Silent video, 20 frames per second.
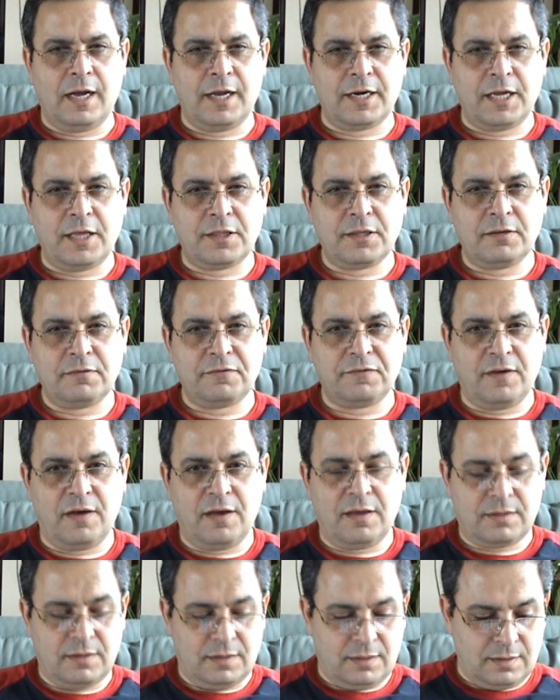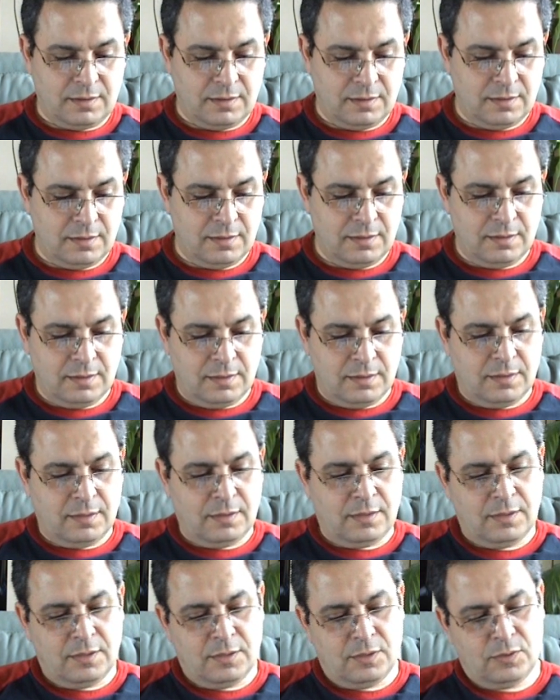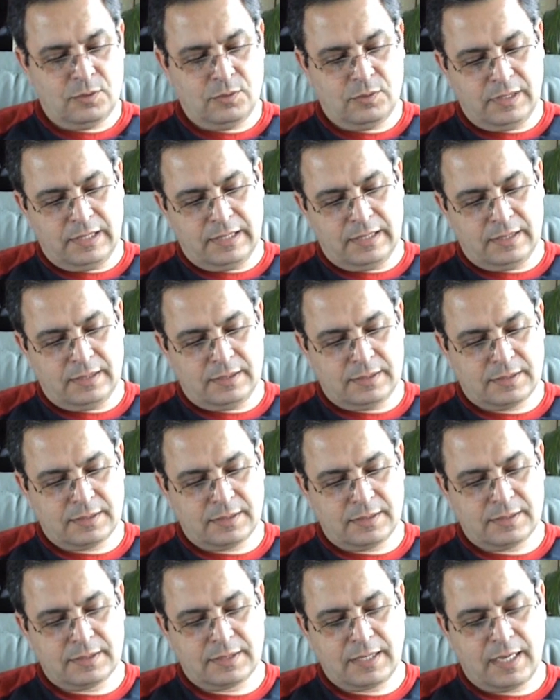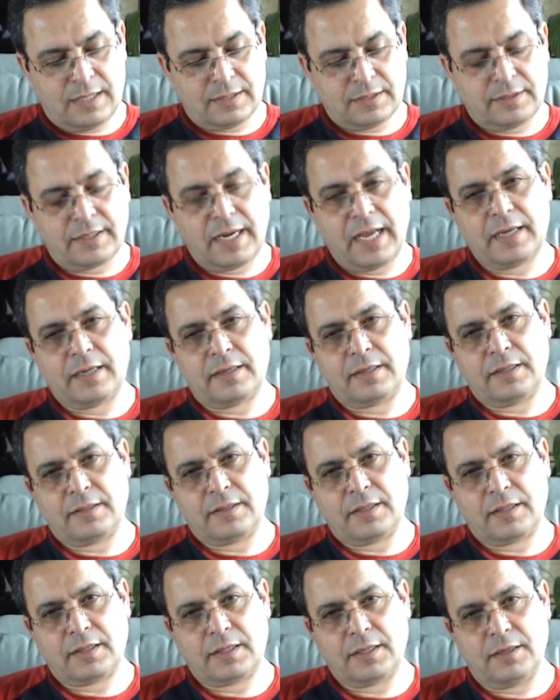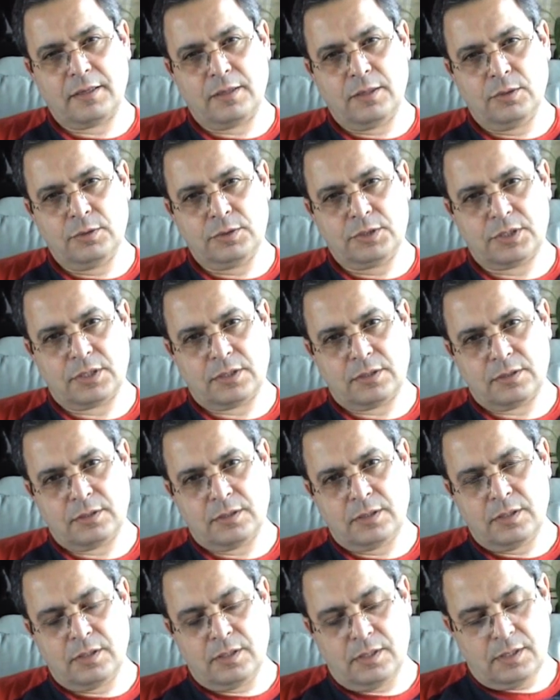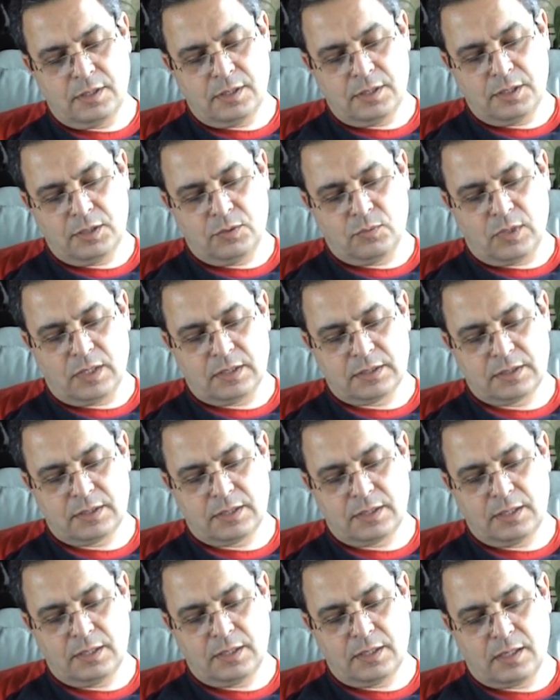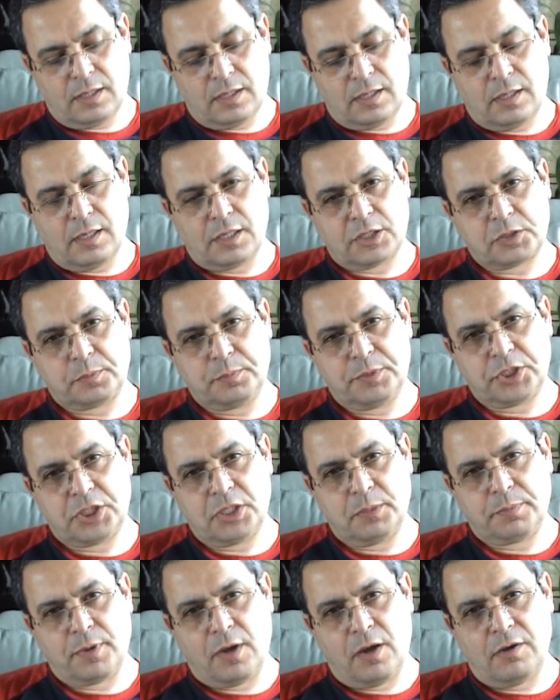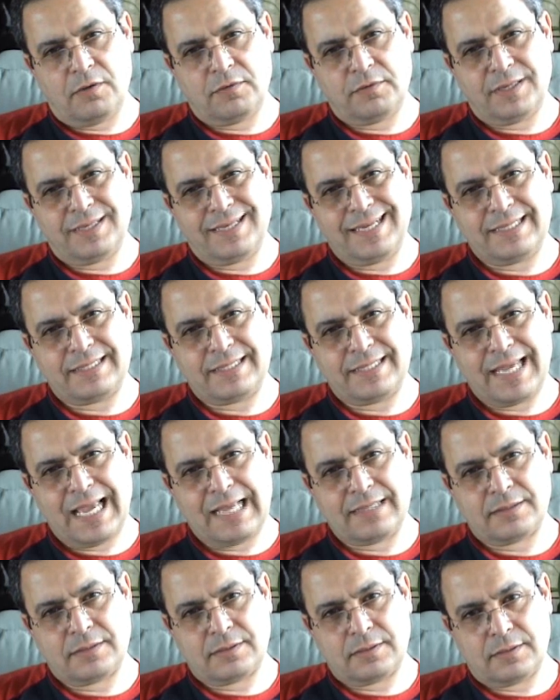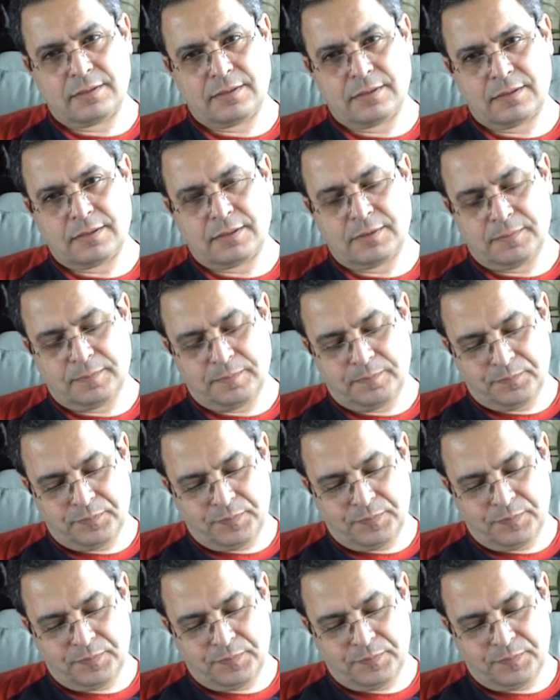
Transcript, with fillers: Another father who is Saint Gregory the Theologian. He was the Archbishop of Nazianzus.